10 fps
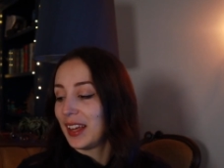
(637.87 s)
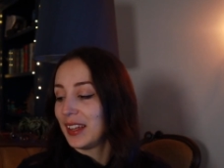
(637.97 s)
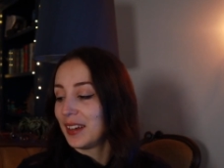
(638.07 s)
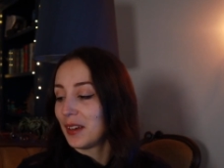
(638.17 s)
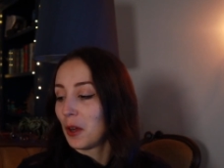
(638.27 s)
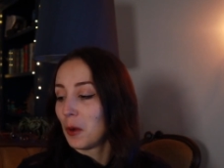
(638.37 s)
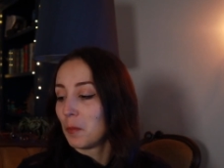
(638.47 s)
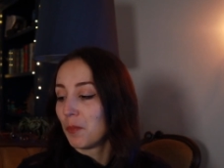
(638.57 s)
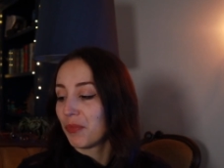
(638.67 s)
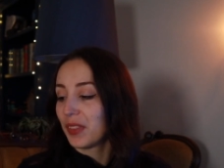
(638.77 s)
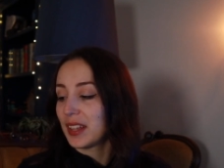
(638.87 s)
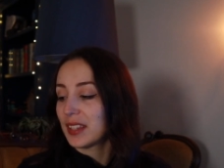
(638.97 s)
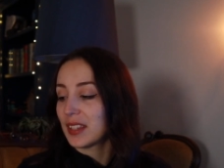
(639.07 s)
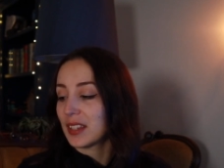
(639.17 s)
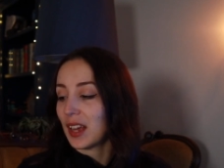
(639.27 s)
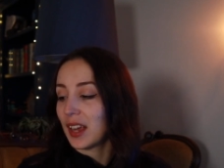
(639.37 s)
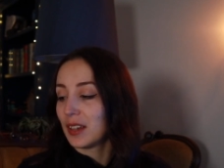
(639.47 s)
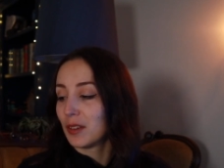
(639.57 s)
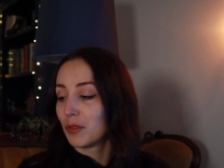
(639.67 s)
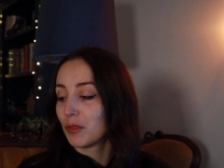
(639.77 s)
And um, this is
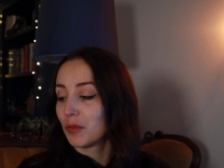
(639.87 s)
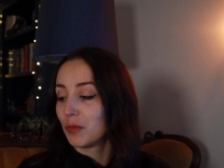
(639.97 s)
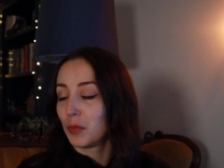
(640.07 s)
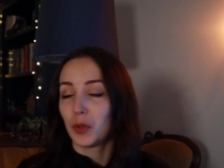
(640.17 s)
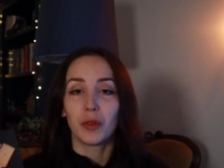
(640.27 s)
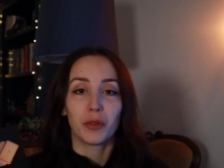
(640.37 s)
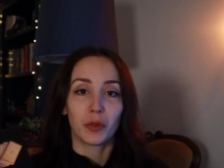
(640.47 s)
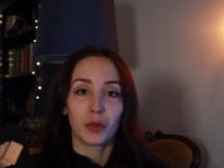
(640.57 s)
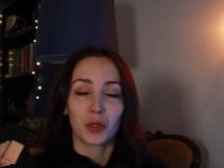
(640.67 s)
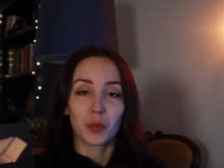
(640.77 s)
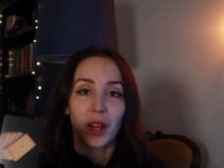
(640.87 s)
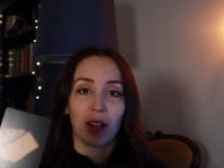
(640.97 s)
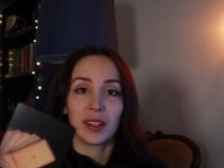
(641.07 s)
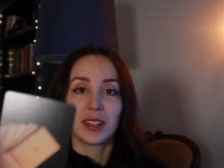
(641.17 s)
kind of beautiful as well.